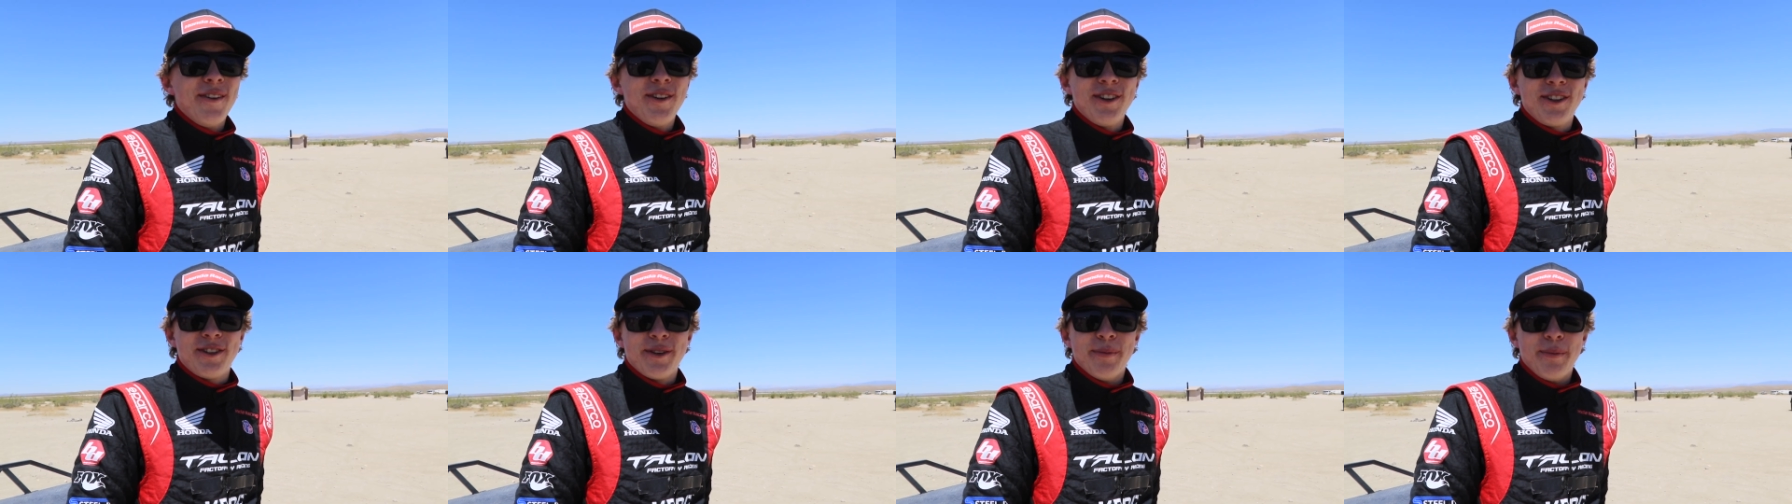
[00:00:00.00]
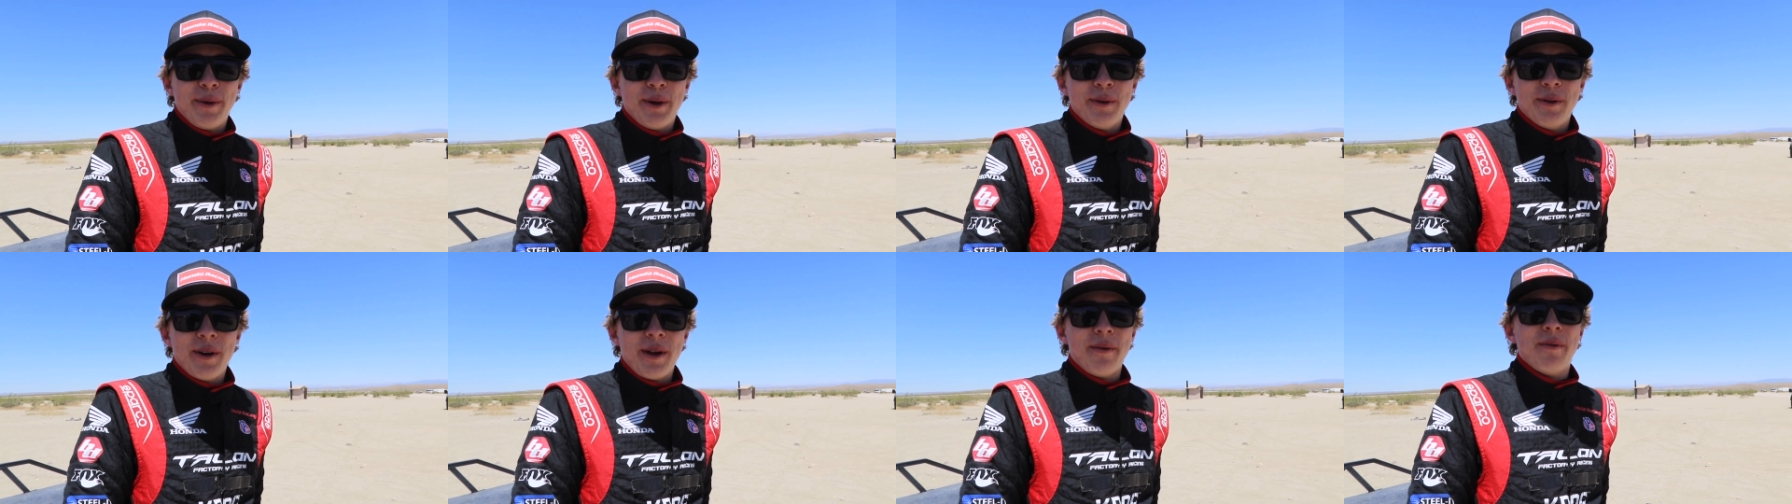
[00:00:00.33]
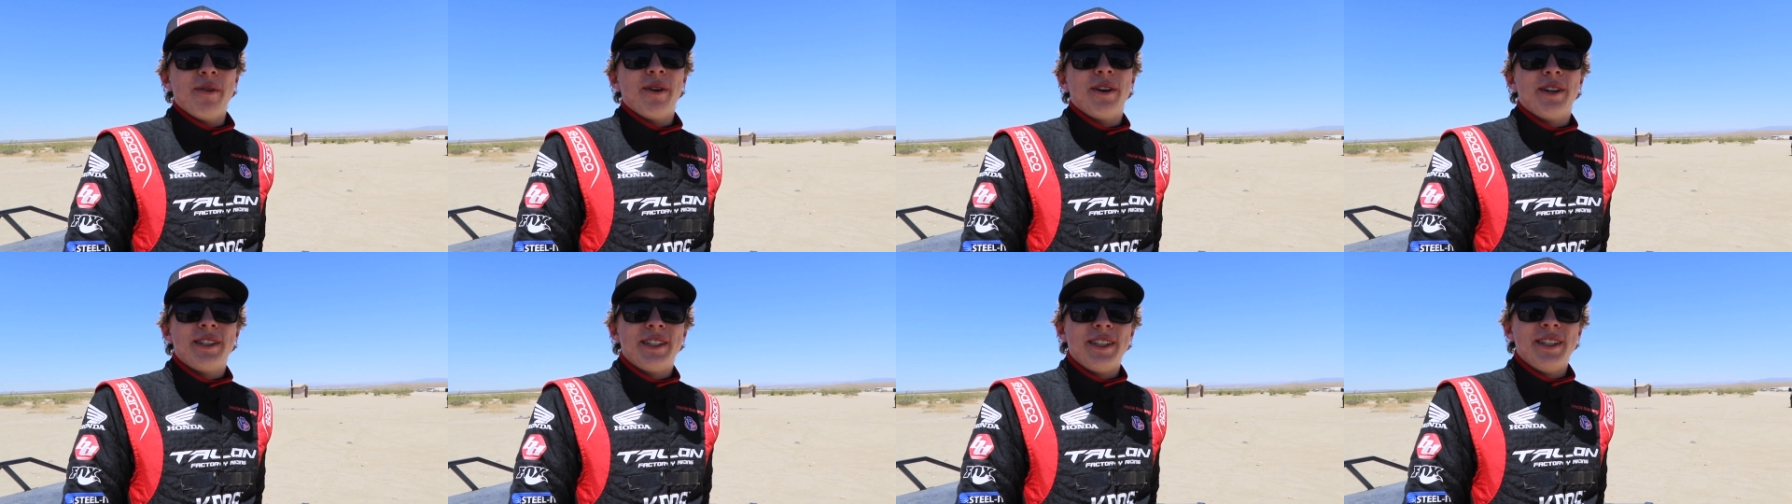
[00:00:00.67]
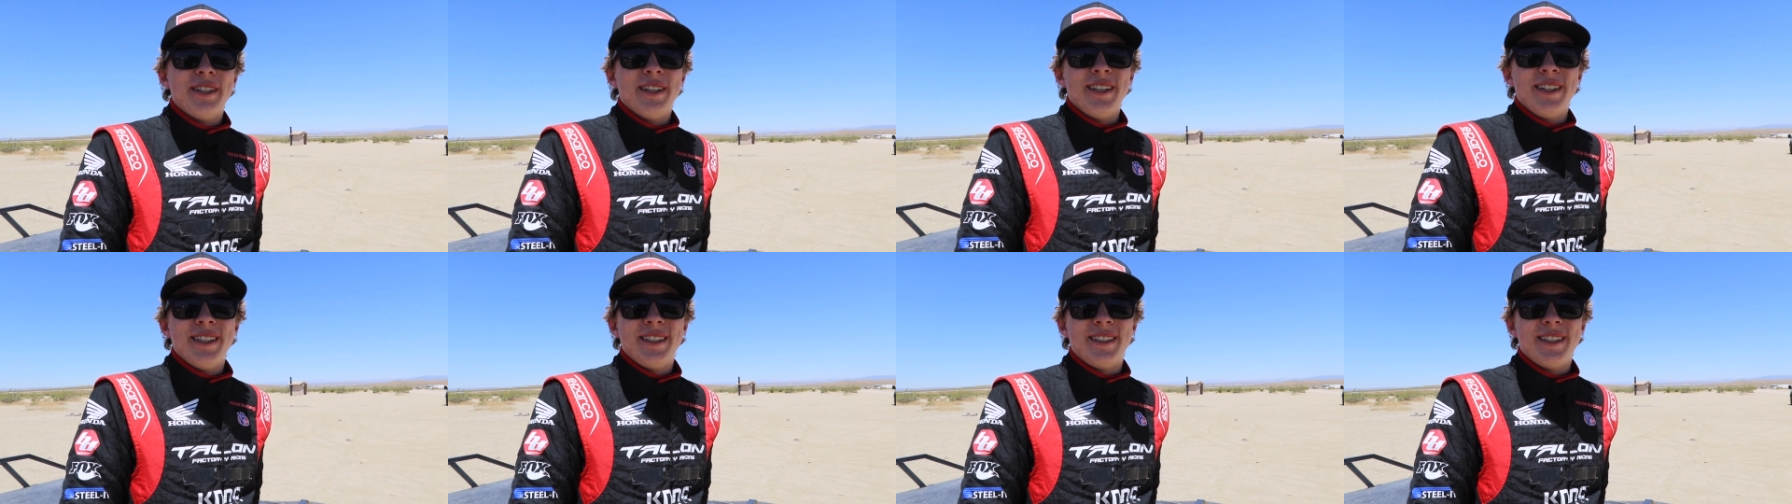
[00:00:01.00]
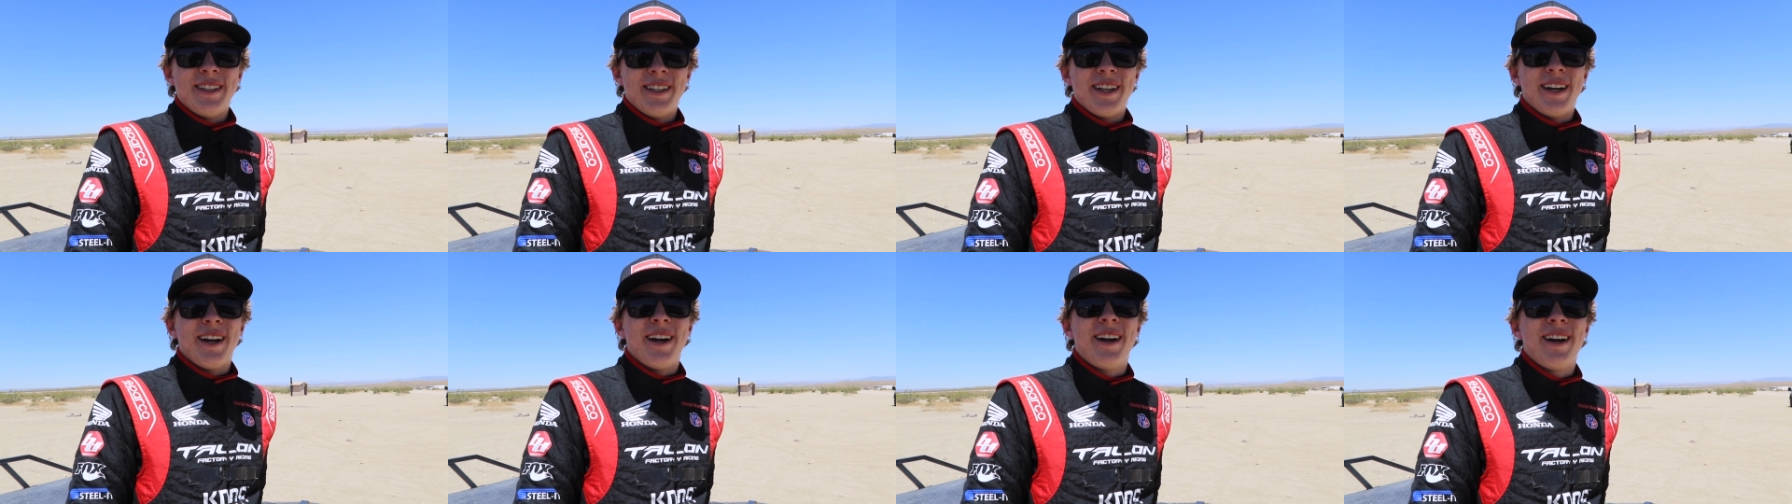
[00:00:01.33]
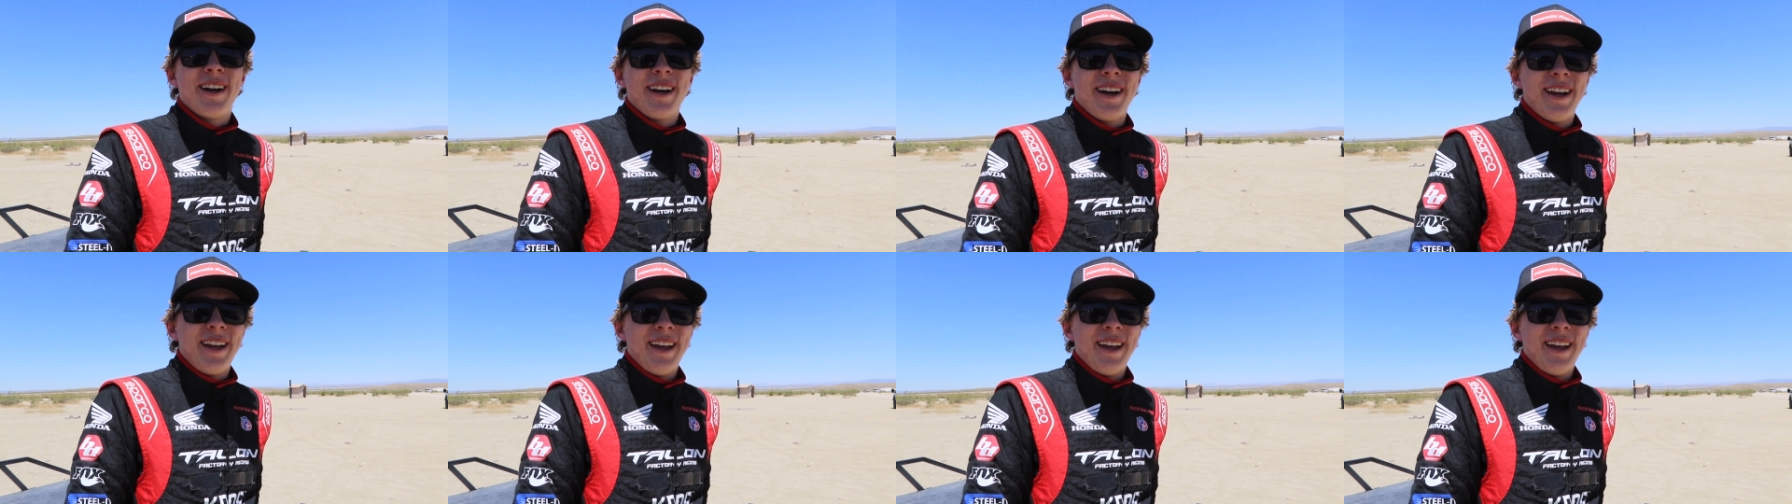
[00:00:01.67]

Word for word: We should be way more serious in there